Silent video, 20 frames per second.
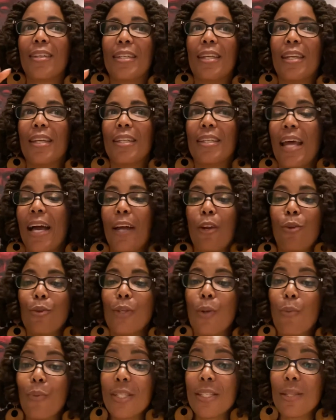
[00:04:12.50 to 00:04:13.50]
not only
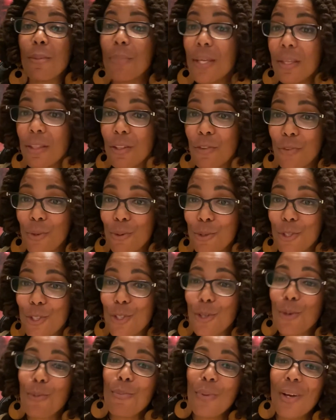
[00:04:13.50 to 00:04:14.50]
wants to be in the
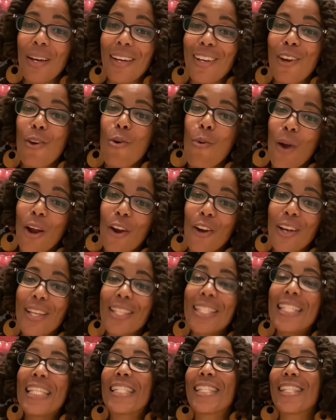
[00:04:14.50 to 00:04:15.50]
future, but
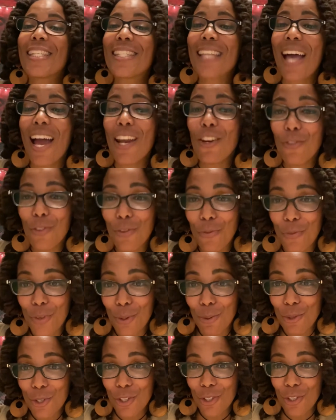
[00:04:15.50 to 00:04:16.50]
Aquarius is the sign of the
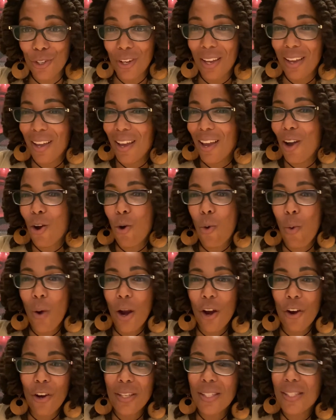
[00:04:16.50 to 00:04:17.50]
future.
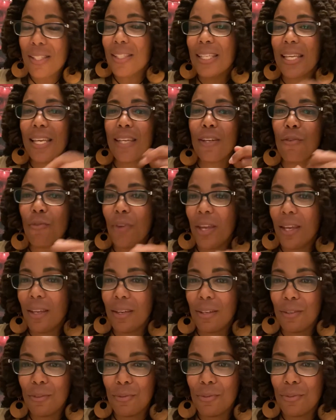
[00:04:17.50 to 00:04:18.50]
Aquarius is
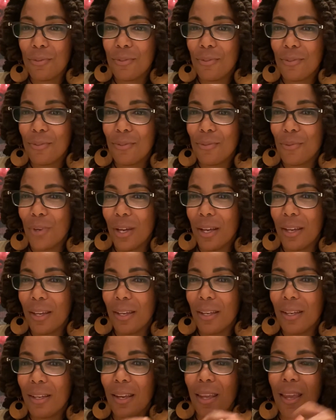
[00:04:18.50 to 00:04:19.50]
innovative,
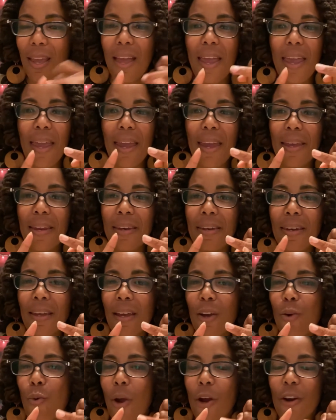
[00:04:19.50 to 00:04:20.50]
right? And
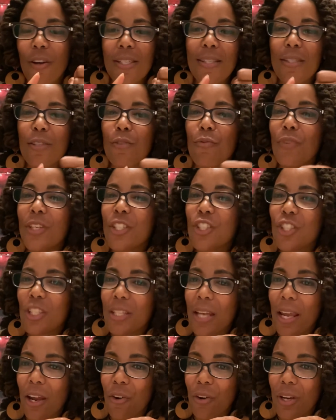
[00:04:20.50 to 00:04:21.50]
Aquarius is the
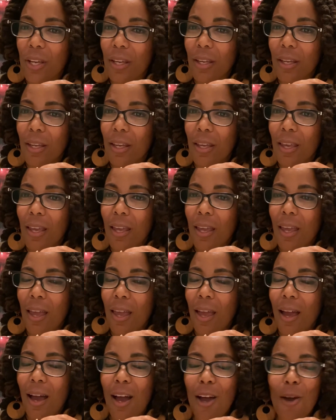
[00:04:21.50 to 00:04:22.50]
visionary.
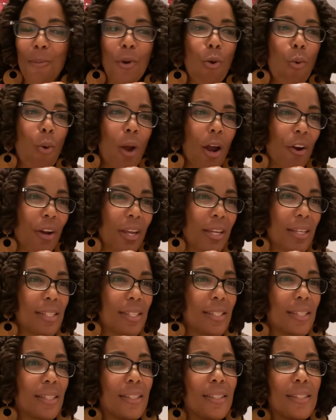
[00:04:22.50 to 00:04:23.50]

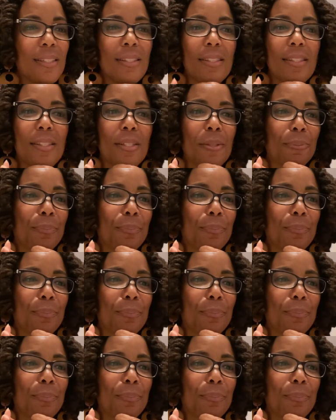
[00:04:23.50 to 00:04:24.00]
Aquarius is